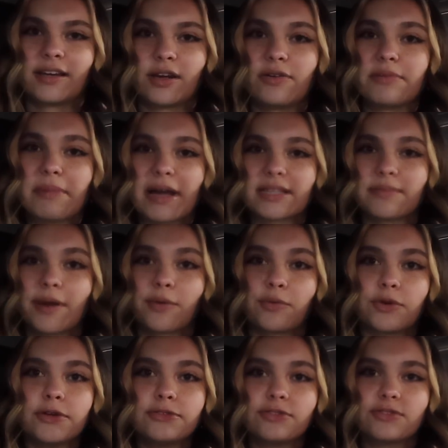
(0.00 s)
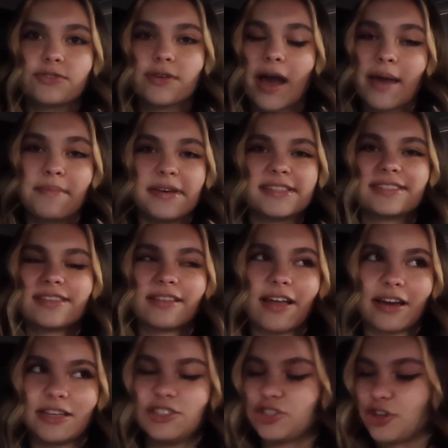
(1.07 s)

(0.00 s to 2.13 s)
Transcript: Going back to my roots, I miss the Lucky